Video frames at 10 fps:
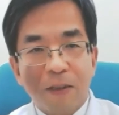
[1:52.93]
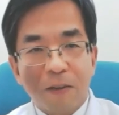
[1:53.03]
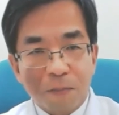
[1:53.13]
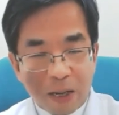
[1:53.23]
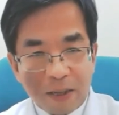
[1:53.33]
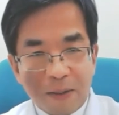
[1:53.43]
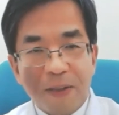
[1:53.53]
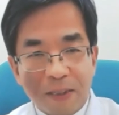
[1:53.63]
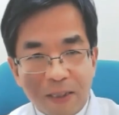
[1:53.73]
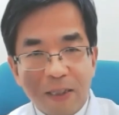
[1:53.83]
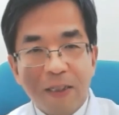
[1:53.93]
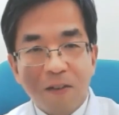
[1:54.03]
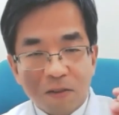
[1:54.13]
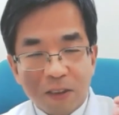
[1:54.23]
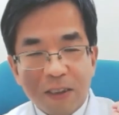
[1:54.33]
variability
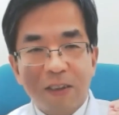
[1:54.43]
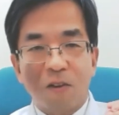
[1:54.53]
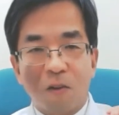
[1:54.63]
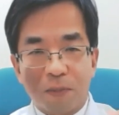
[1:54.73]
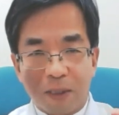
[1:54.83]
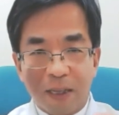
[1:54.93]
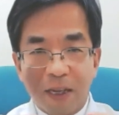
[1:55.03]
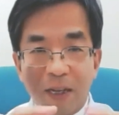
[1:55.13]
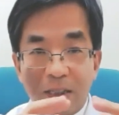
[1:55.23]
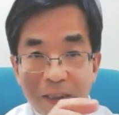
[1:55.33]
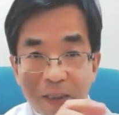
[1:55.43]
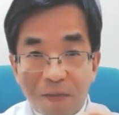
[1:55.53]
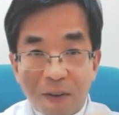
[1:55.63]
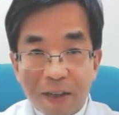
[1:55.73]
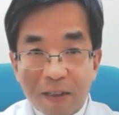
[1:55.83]
consists of the
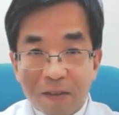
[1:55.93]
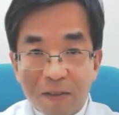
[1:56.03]
different